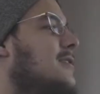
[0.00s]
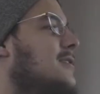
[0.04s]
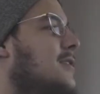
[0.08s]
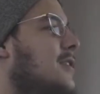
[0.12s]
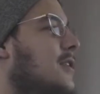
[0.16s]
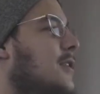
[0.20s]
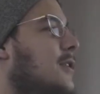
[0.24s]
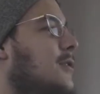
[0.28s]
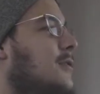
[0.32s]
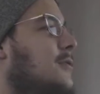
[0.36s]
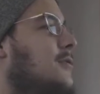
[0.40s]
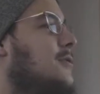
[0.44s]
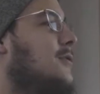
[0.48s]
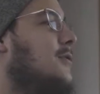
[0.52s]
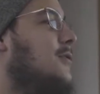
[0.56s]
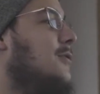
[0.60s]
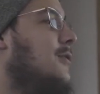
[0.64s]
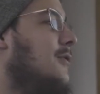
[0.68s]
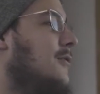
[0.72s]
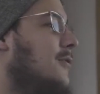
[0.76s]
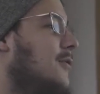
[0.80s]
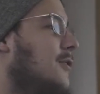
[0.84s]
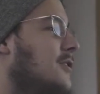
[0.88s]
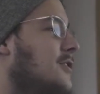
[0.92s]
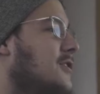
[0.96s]
So,
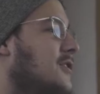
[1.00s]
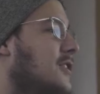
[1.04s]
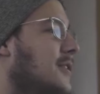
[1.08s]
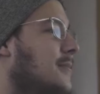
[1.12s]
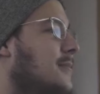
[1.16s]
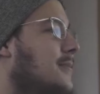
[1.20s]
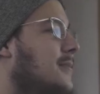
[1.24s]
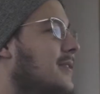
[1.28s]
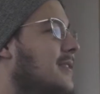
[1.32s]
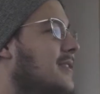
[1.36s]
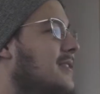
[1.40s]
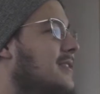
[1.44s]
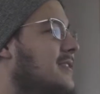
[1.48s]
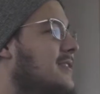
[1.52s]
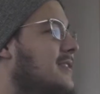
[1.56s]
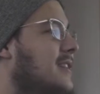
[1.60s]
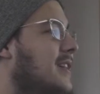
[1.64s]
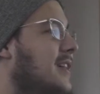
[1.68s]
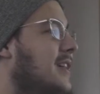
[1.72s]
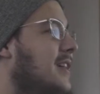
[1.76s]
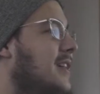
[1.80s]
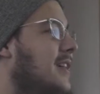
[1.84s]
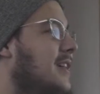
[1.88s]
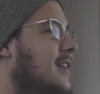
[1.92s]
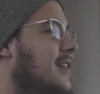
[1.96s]
School of Worship
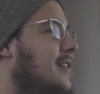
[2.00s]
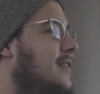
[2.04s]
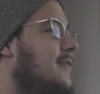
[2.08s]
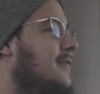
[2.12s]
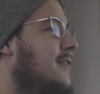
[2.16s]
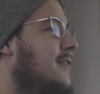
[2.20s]
is a